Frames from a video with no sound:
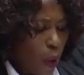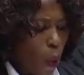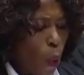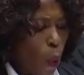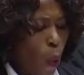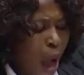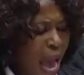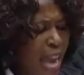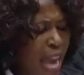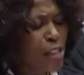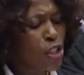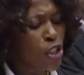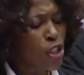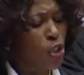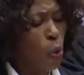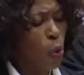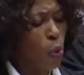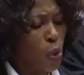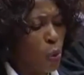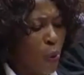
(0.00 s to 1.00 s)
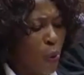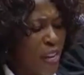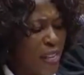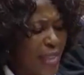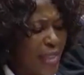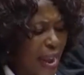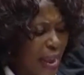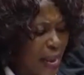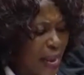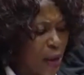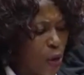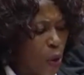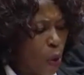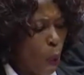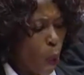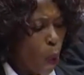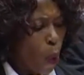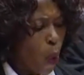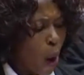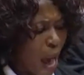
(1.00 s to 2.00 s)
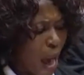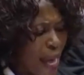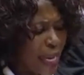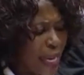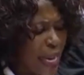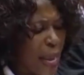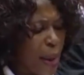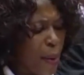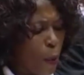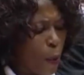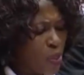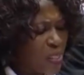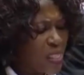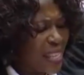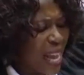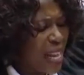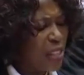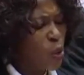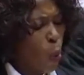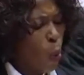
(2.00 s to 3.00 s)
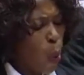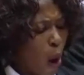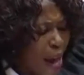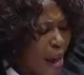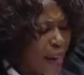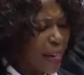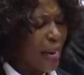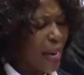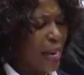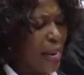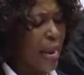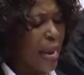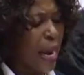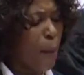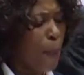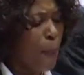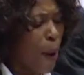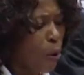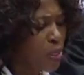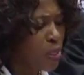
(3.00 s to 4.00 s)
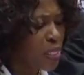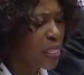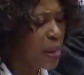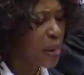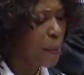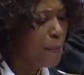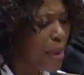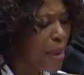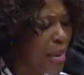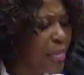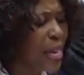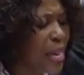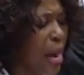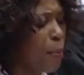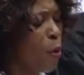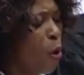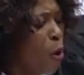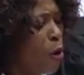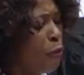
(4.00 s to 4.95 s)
Why should we then start quarreling about the medium